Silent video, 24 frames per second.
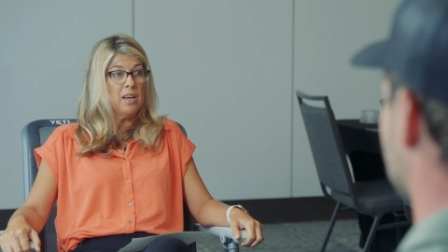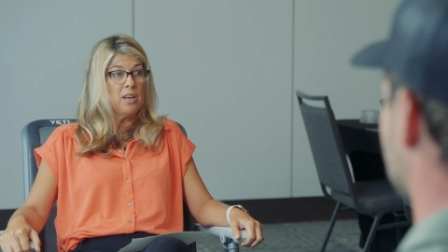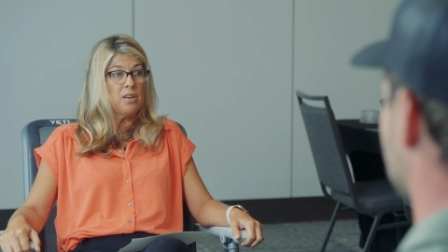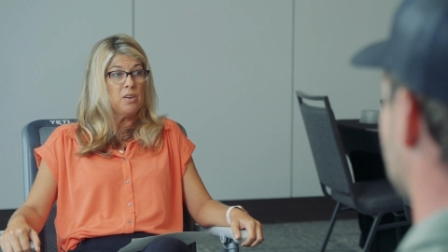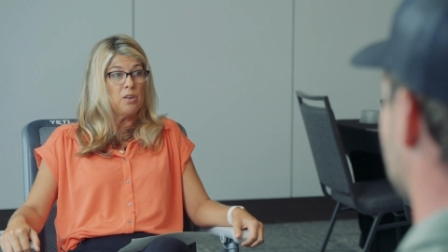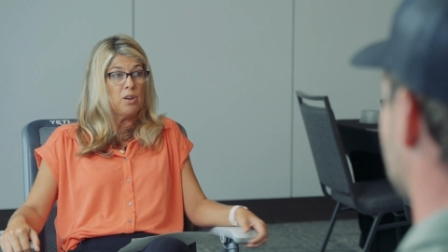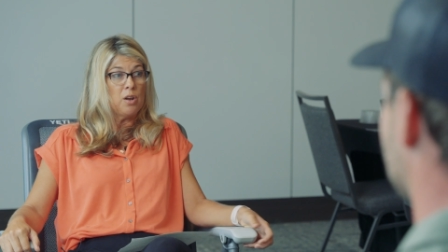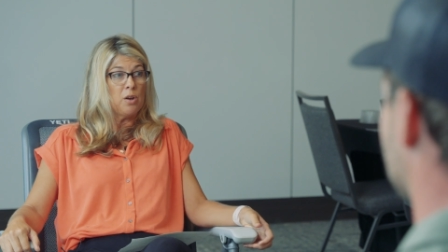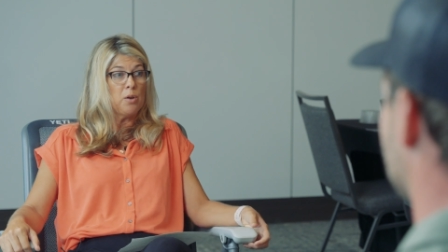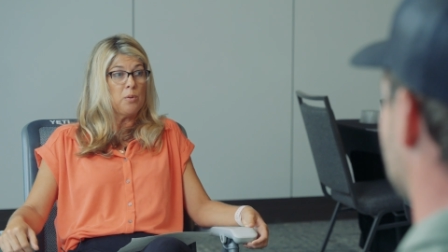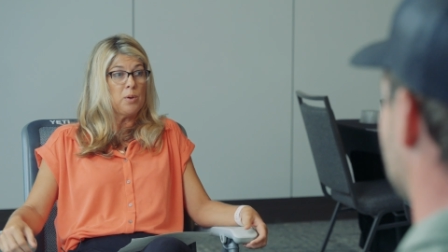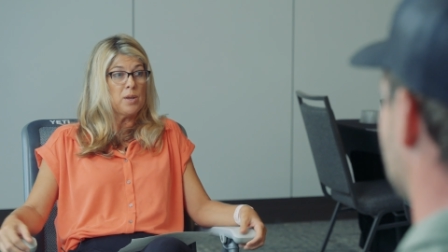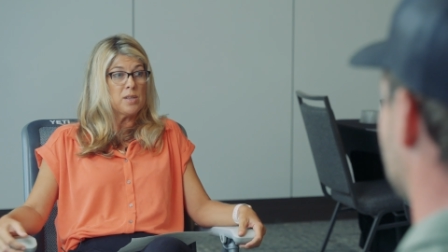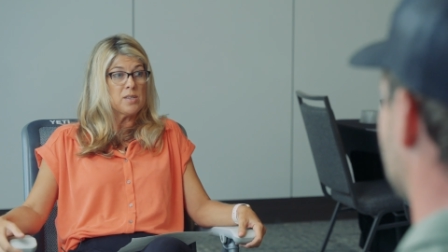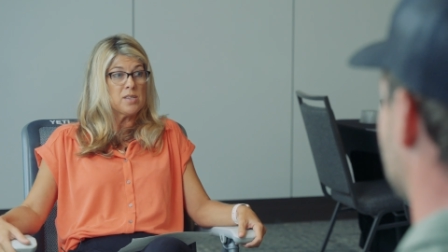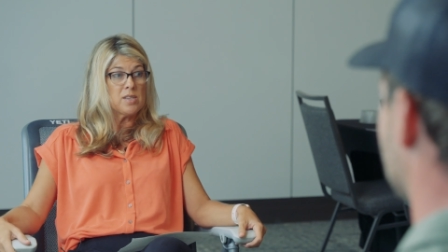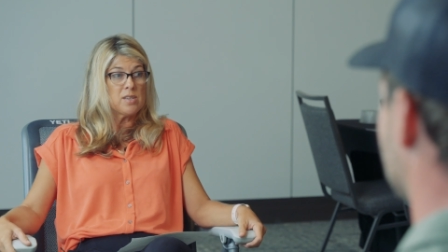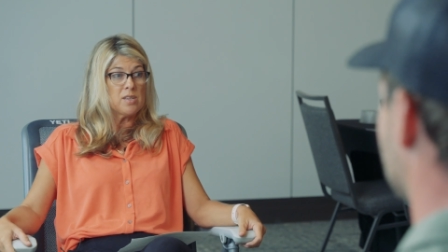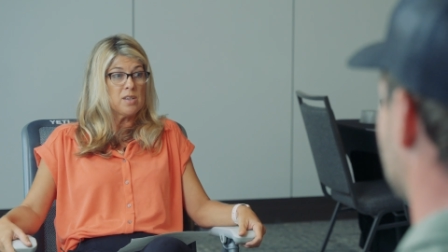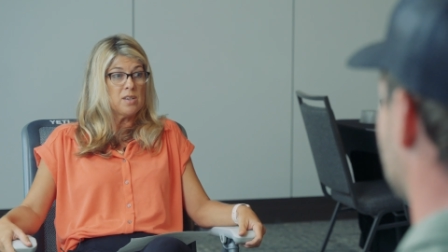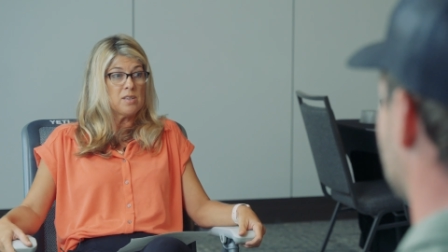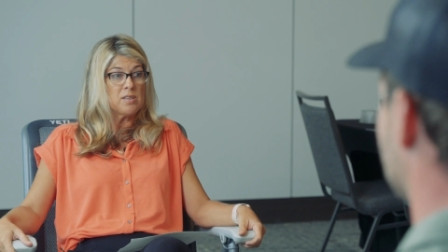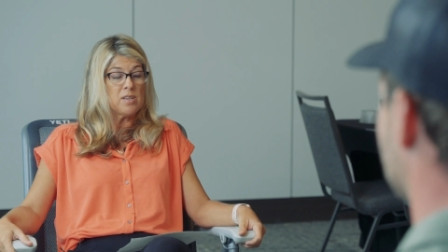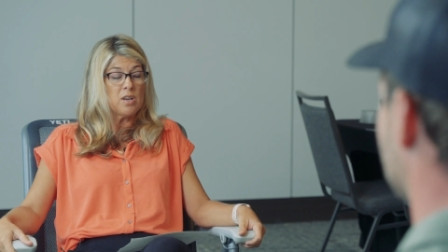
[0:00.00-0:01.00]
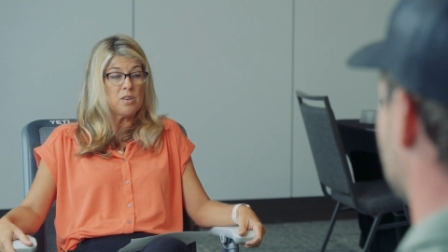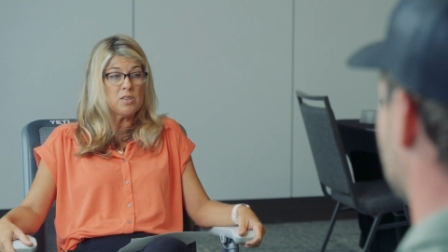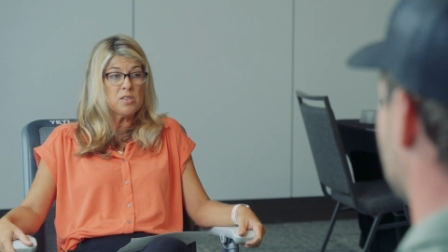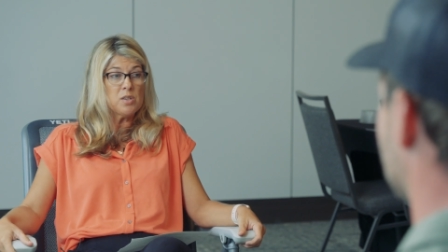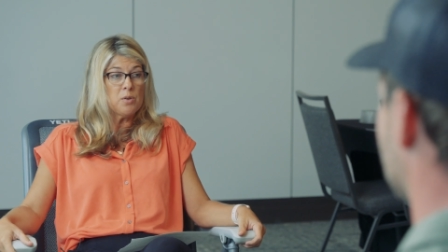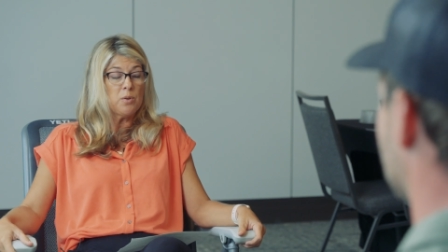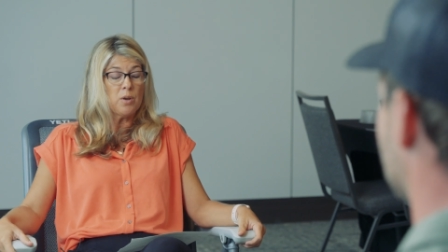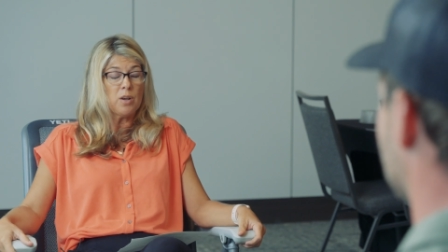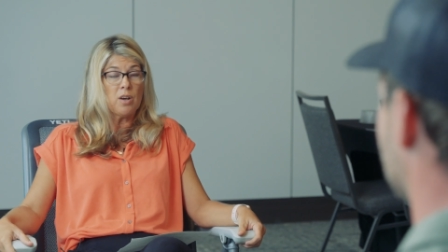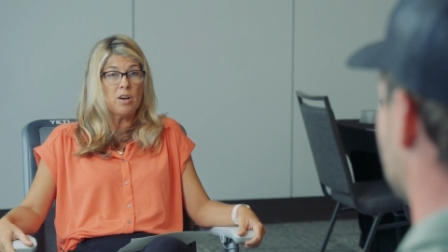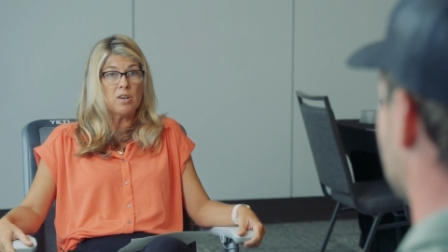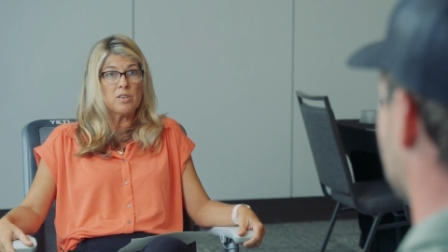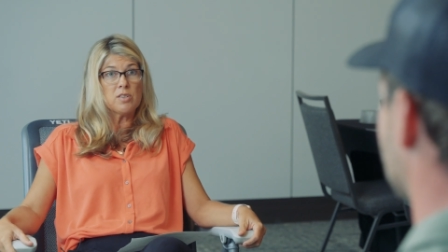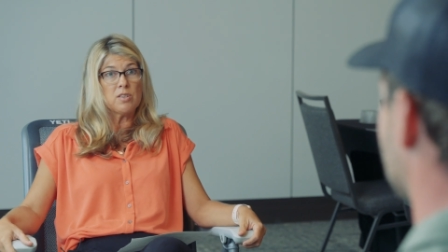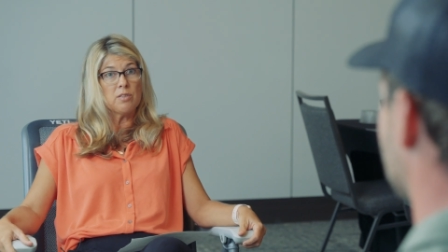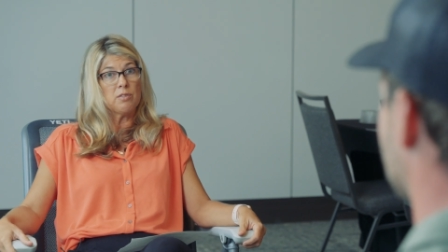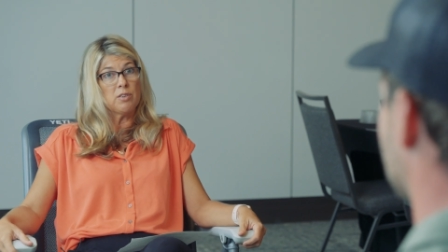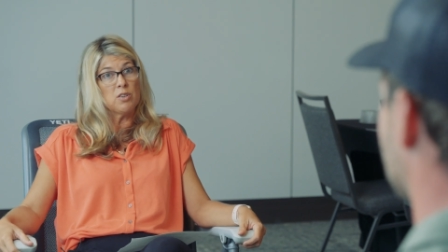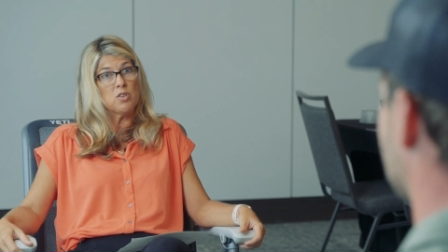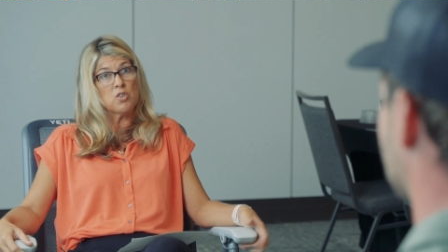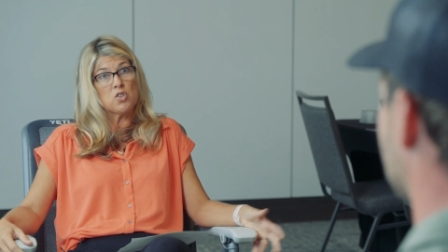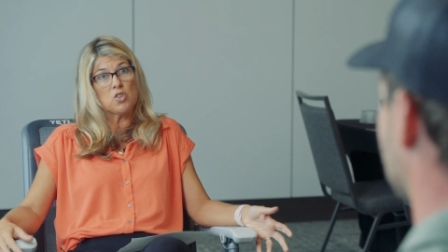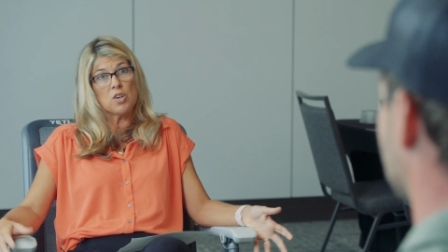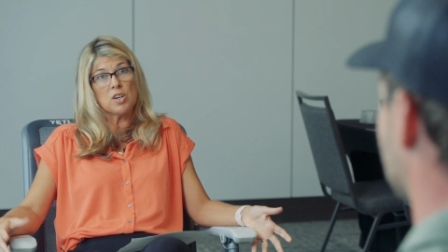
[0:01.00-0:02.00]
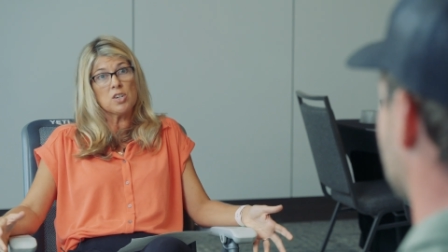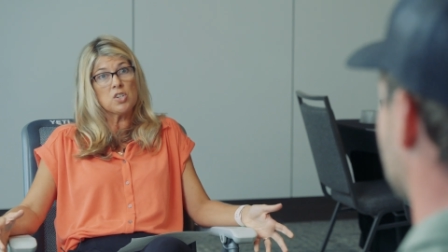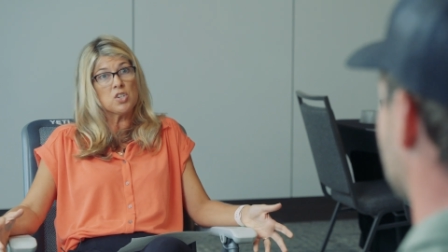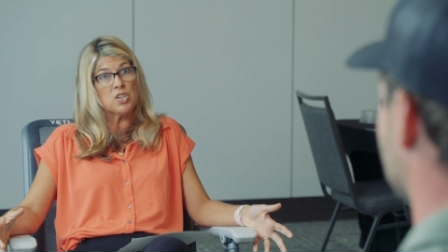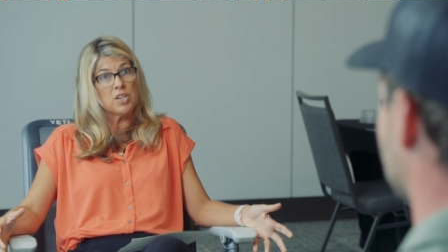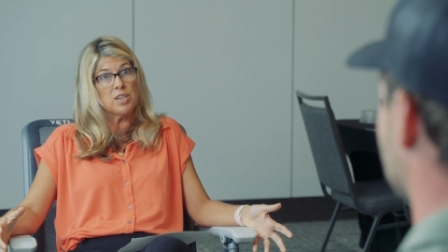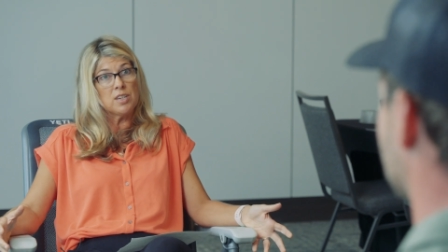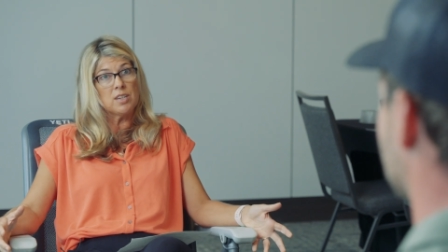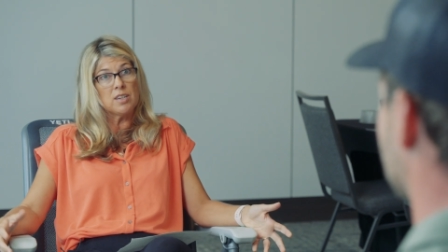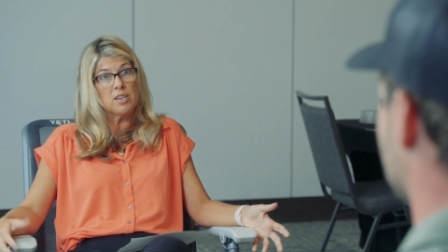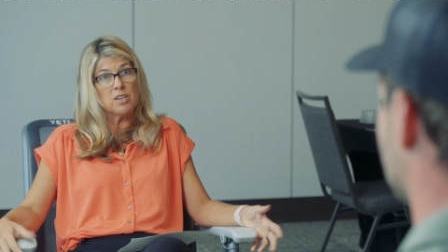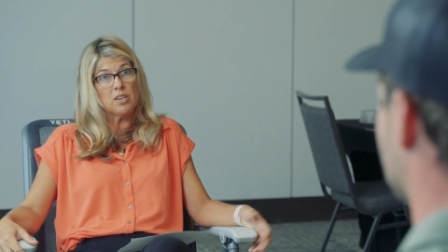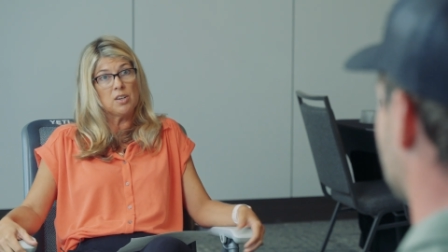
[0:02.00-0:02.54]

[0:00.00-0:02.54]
you know, it's, it's also a cost of construction.